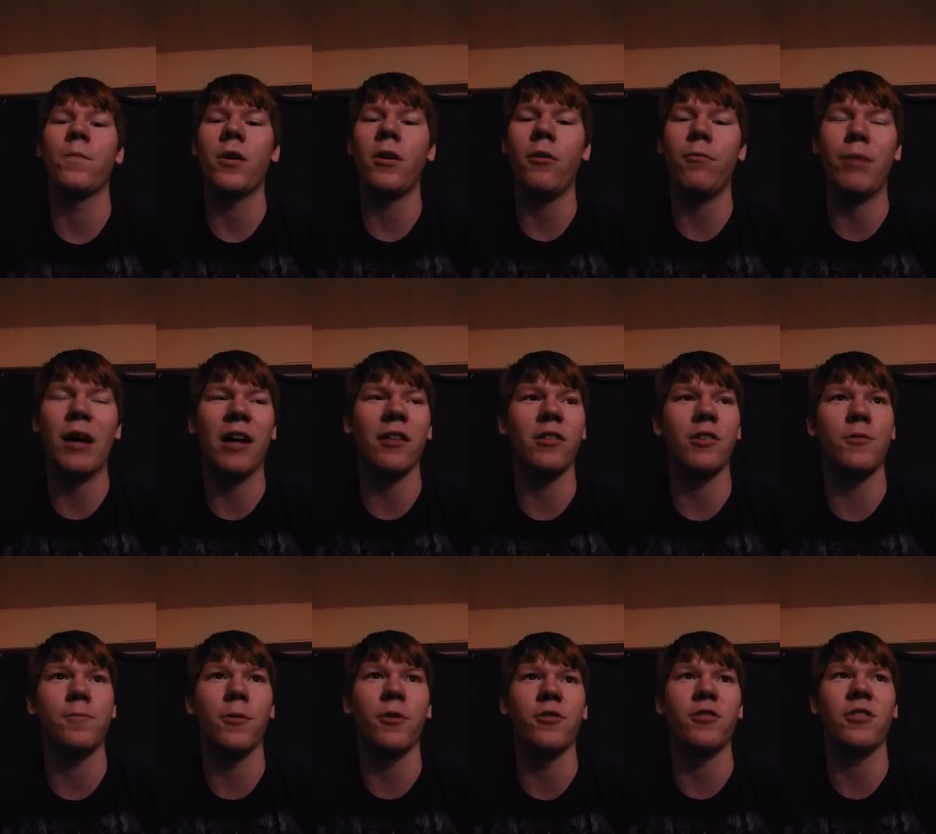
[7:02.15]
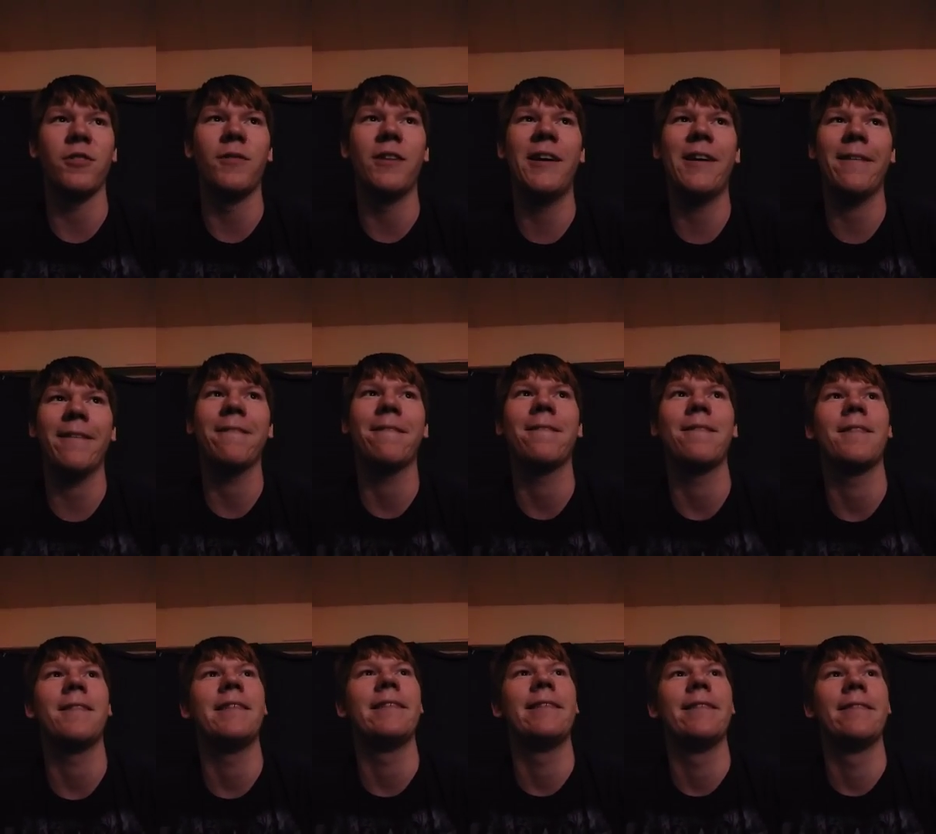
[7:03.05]
about this person.
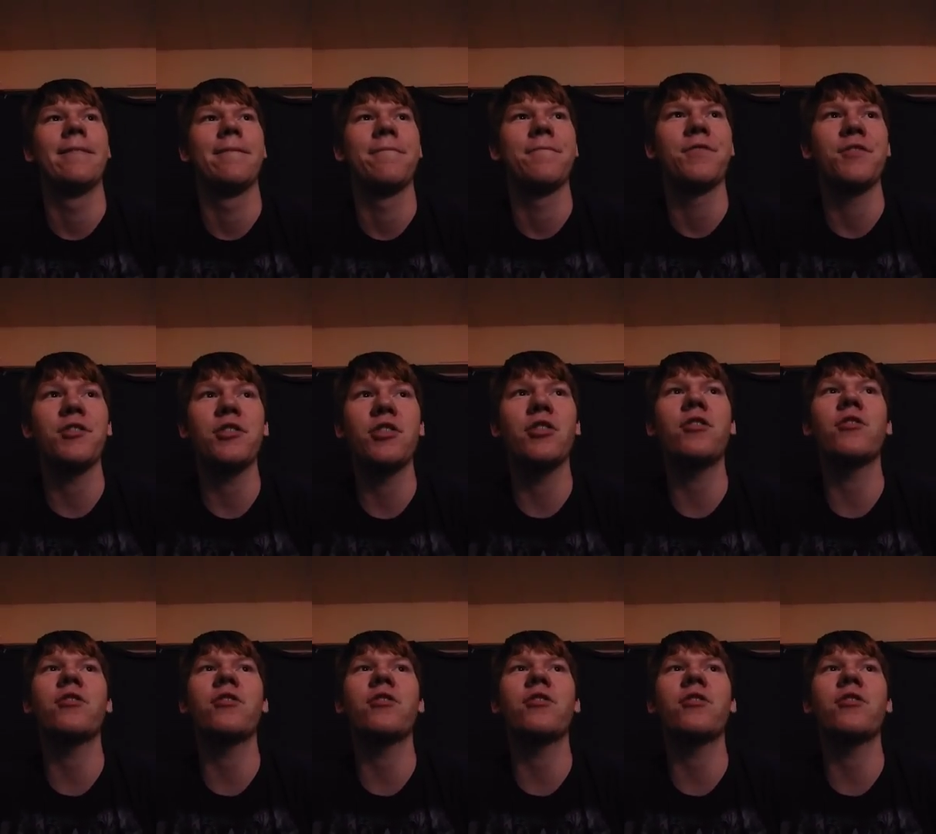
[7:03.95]
Just to